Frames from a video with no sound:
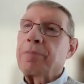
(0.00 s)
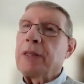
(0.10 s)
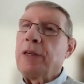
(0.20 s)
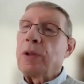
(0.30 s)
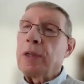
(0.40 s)

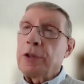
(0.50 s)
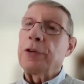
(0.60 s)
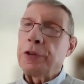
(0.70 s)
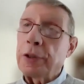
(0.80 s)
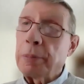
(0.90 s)

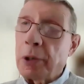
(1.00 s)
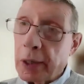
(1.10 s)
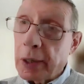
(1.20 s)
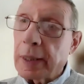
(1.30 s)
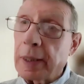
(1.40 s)
listen to the
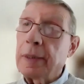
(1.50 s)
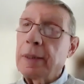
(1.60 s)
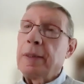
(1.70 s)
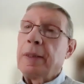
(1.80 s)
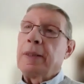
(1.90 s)
market,
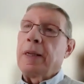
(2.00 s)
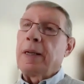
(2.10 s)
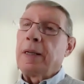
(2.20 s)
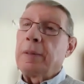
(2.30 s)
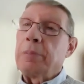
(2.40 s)

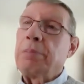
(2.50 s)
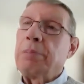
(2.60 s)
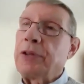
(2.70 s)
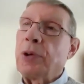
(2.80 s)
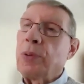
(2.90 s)

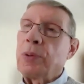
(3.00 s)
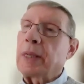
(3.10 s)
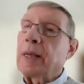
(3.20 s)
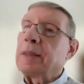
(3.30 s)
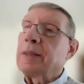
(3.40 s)
but don't
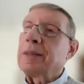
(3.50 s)
get,